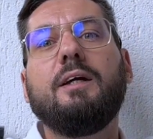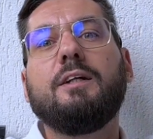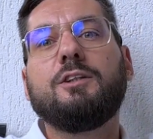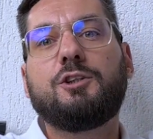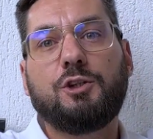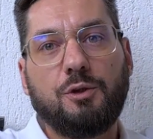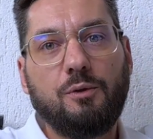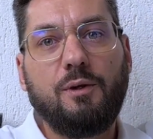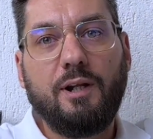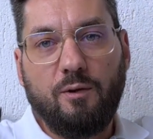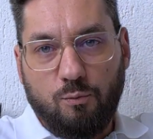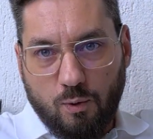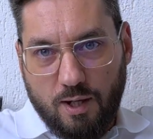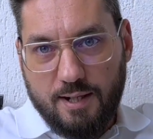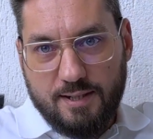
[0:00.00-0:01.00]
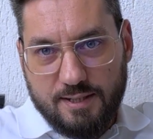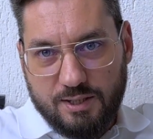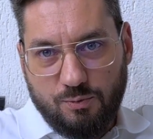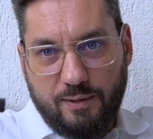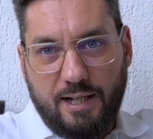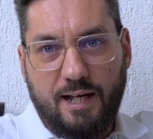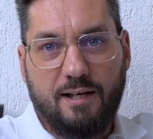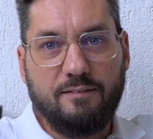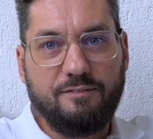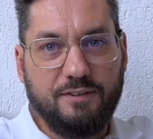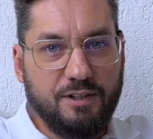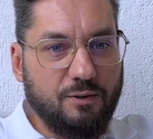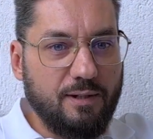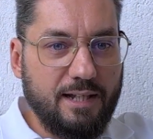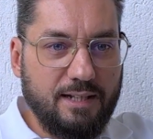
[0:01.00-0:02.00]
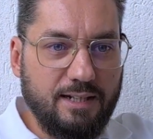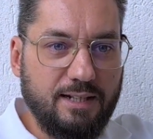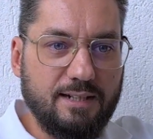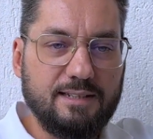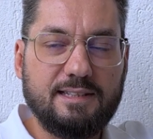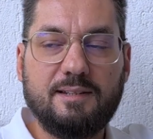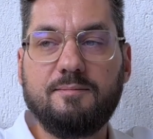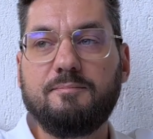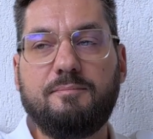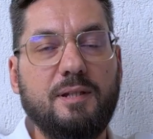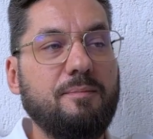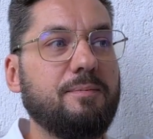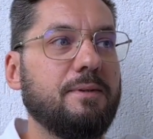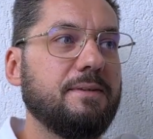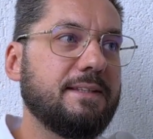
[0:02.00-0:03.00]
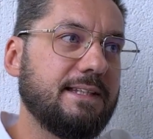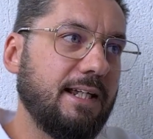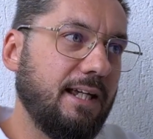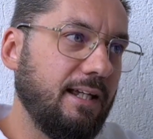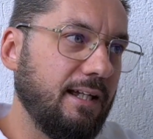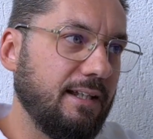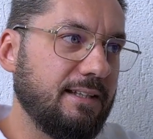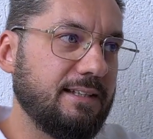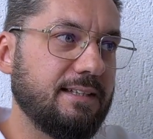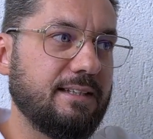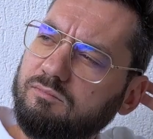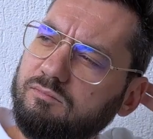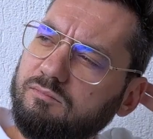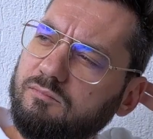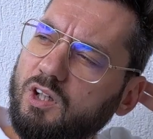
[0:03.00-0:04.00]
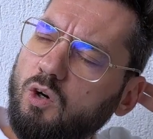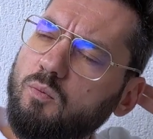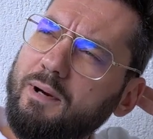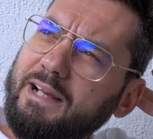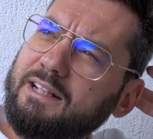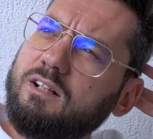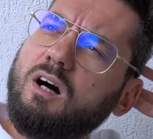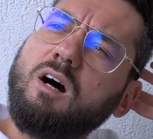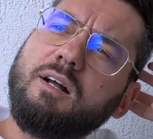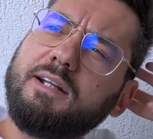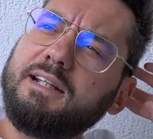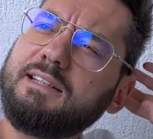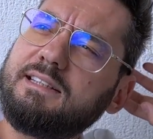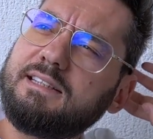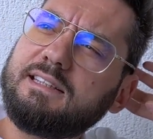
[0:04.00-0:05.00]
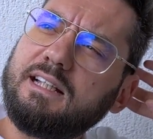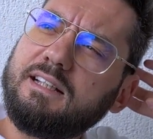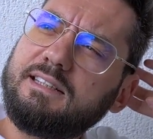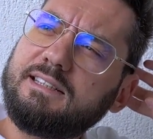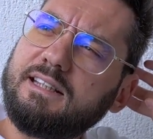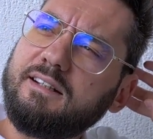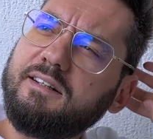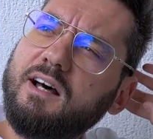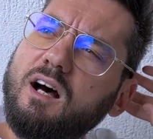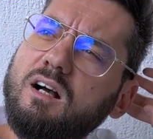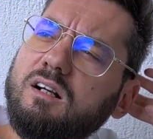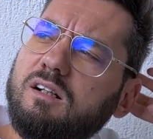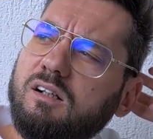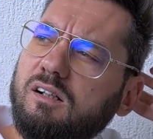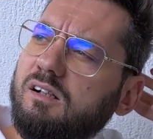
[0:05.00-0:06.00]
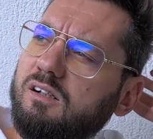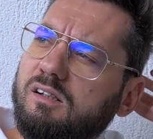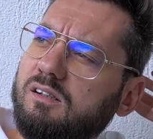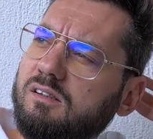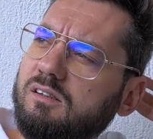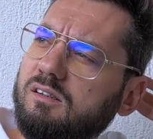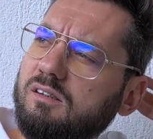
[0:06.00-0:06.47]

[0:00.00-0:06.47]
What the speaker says: truly was. We have no idea. Some people say it's, oh my god, it's an uncle.